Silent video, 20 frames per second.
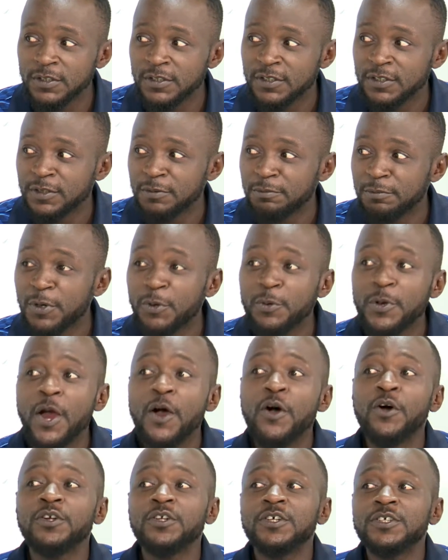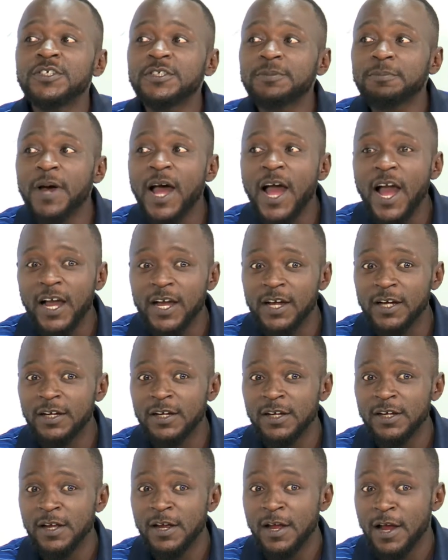But we are under SMAC.
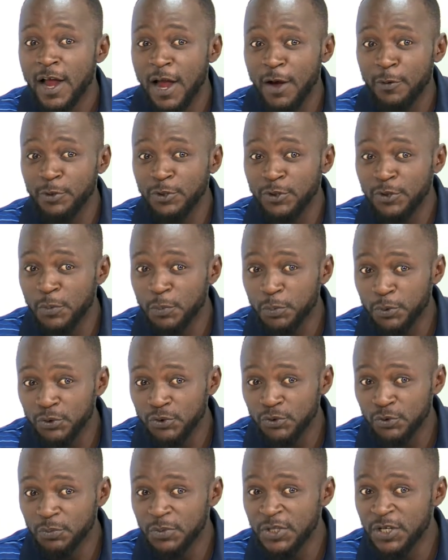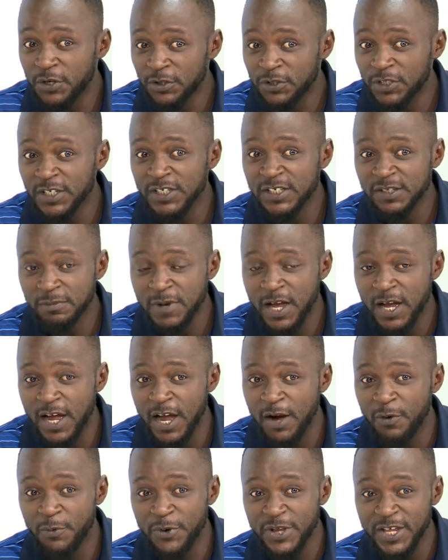Are we supposed to be under SMAC? Are
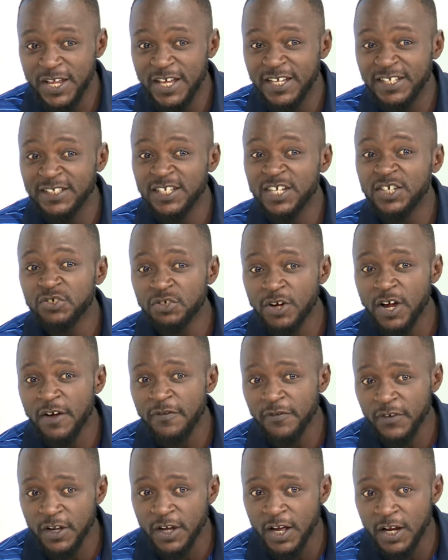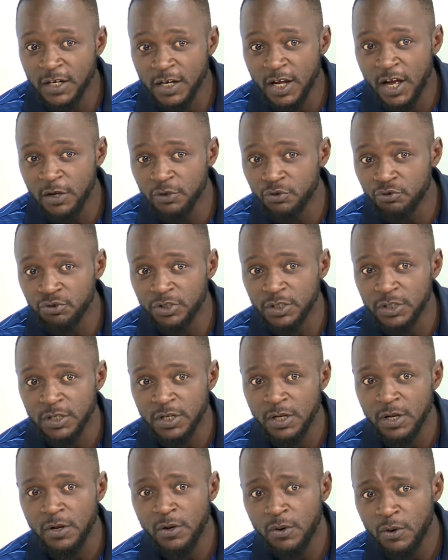we a Central African country?
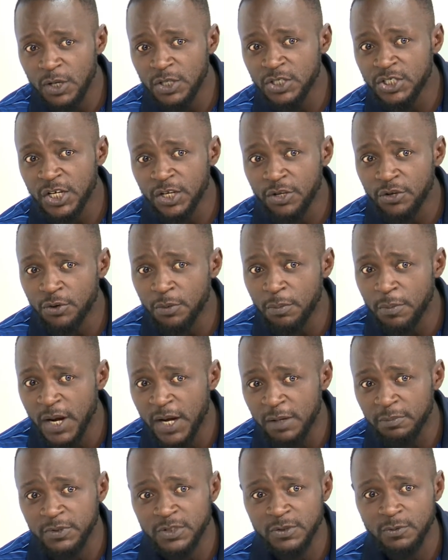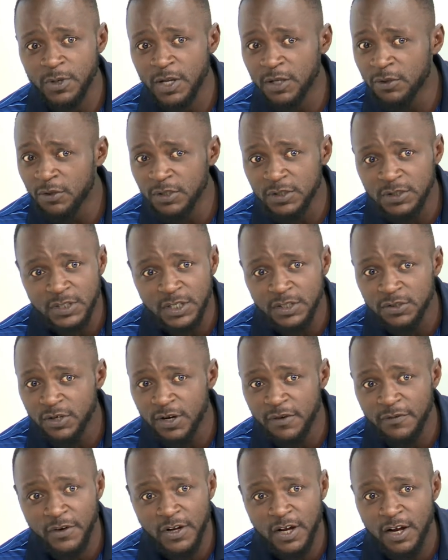Go and check your maps. We are not a Central
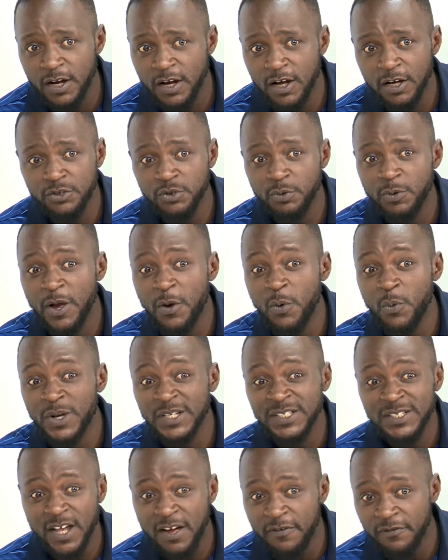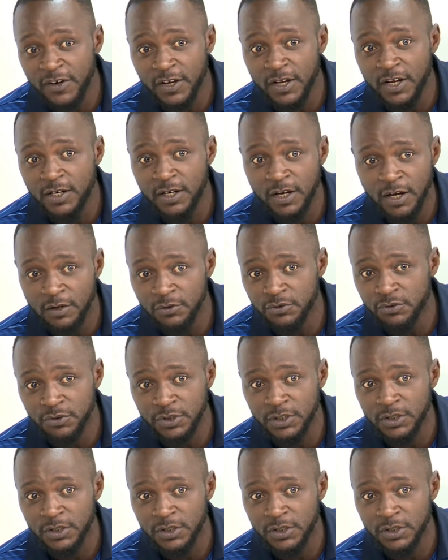African country. We are a West African country.